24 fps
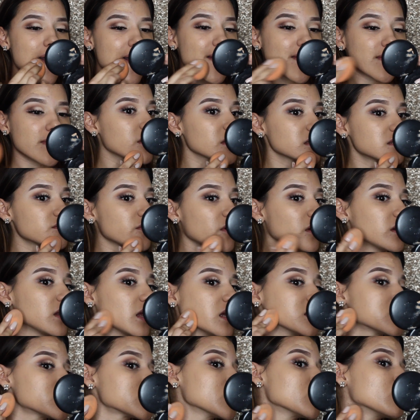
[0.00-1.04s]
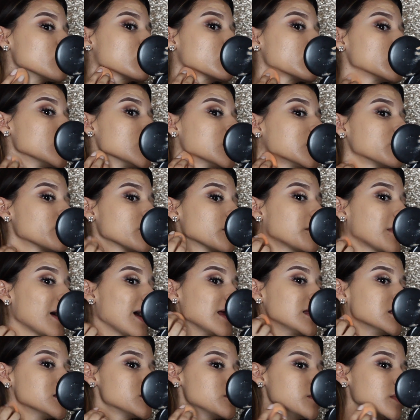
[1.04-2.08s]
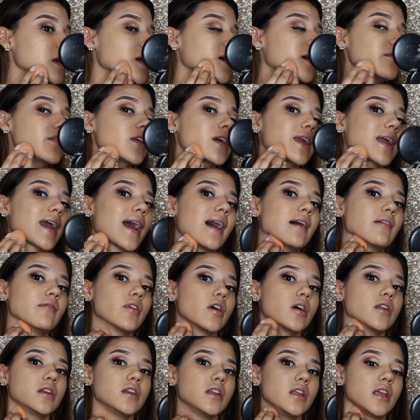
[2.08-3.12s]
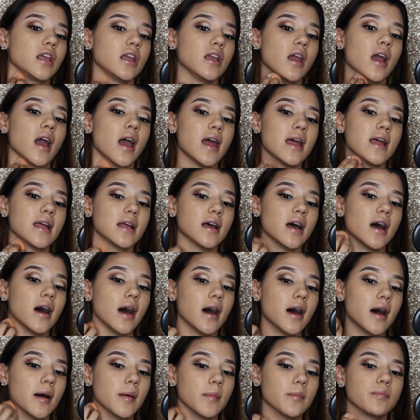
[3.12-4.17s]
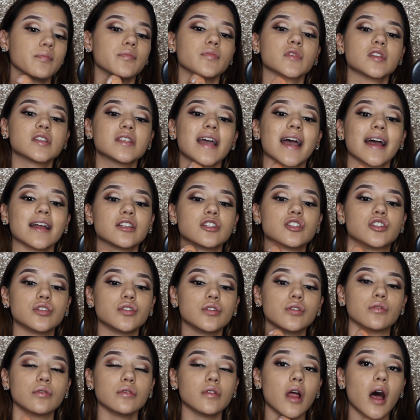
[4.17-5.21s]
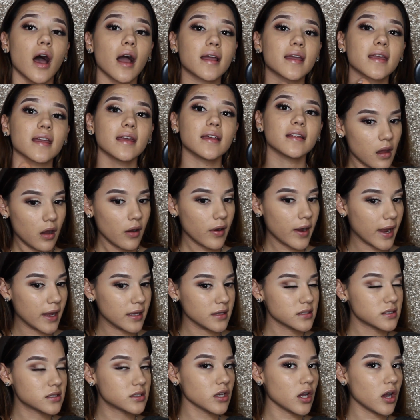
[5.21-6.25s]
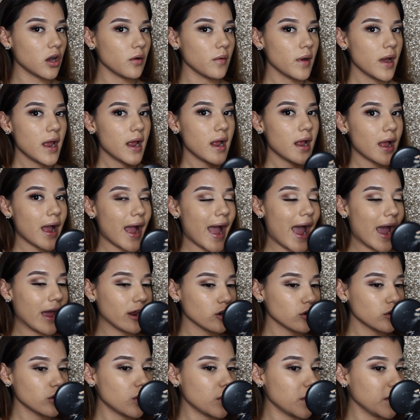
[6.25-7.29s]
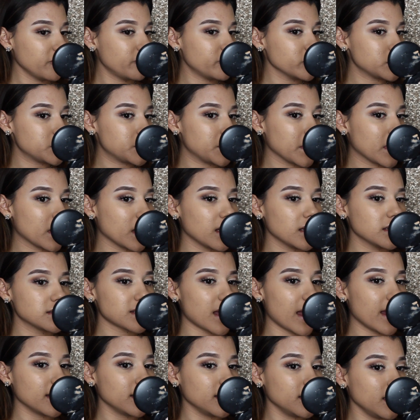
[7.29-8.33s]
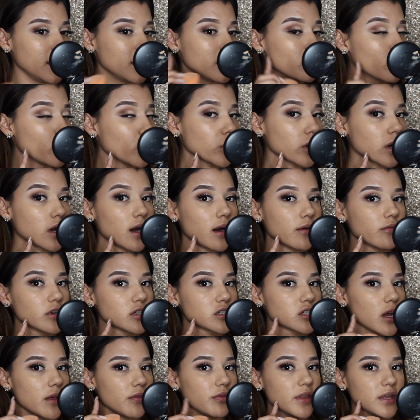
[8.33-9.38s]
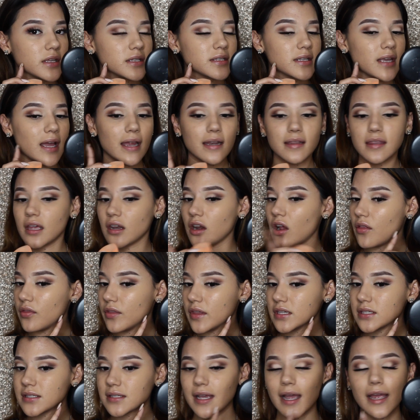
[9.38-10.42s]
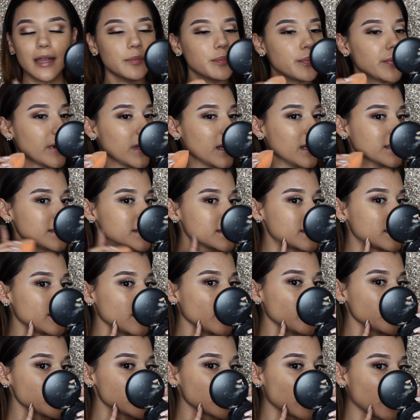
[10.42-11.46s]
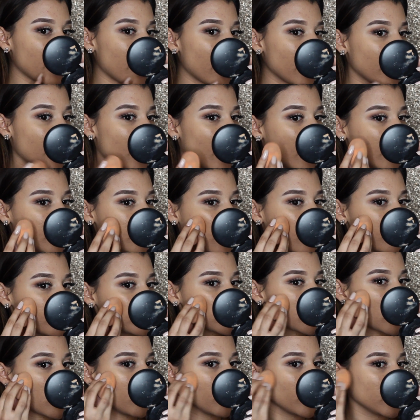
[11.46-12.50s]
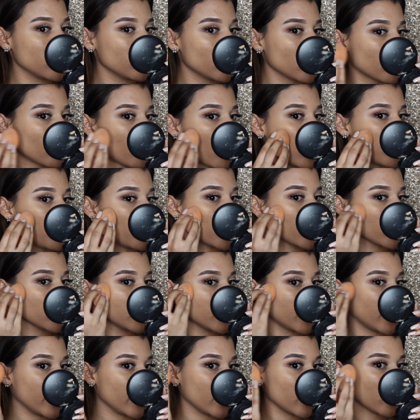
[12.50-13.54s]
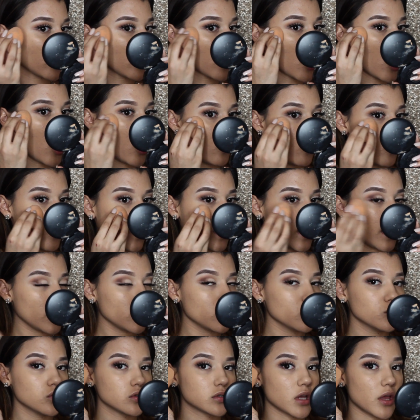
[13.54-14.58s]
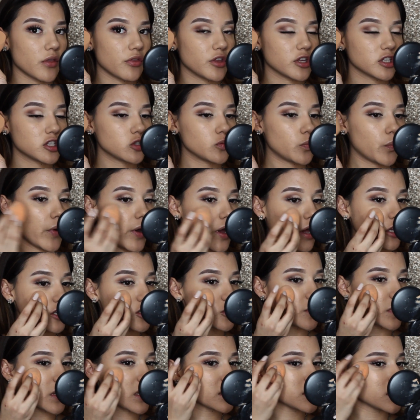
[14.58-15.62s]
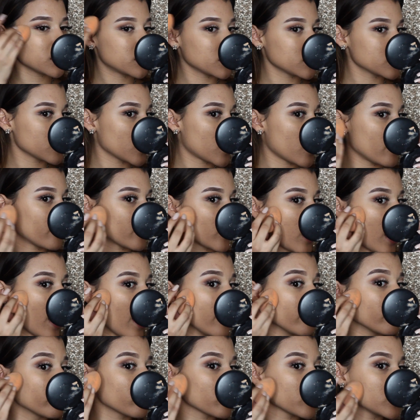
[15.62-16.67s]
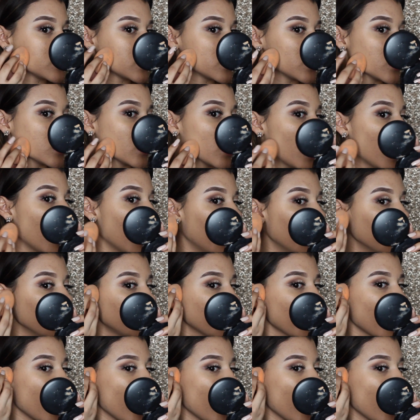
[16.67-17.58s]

This foundation really reminds me of the Kat Von D tattoo locket. Okay, so I don't know if it's because I need more coverage on this side than on this side, but it seems like I kind of have to go in with one more layer when I use the sponge because it doesn't cover everything up.